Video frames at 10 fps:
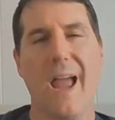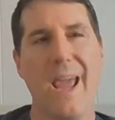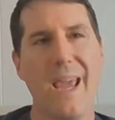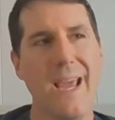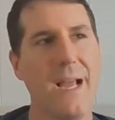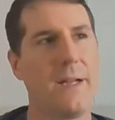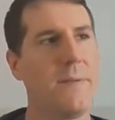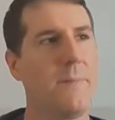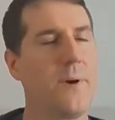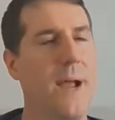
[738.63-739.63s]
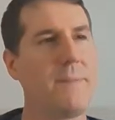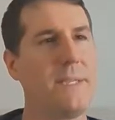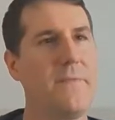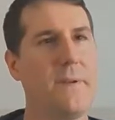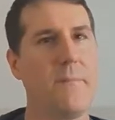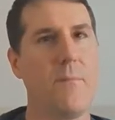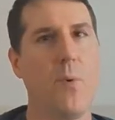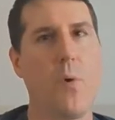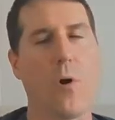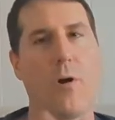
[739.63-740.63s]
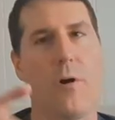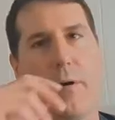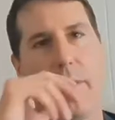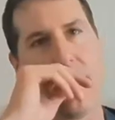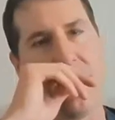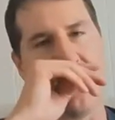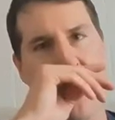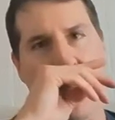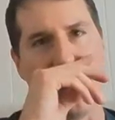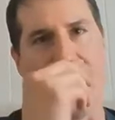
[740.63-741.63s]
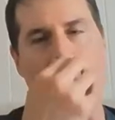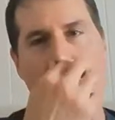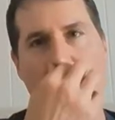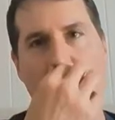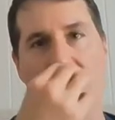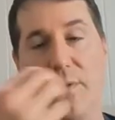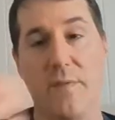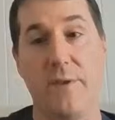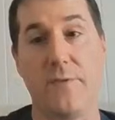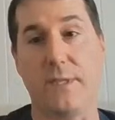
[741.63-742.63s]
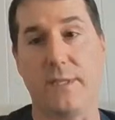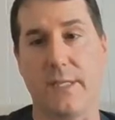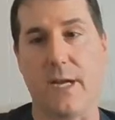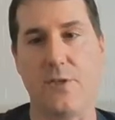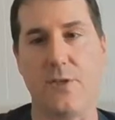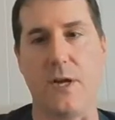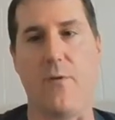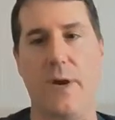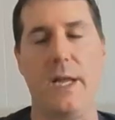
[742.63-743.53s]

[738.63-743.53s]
And perhaps even more, because remember, it's like one of the ones we've used as a touchstone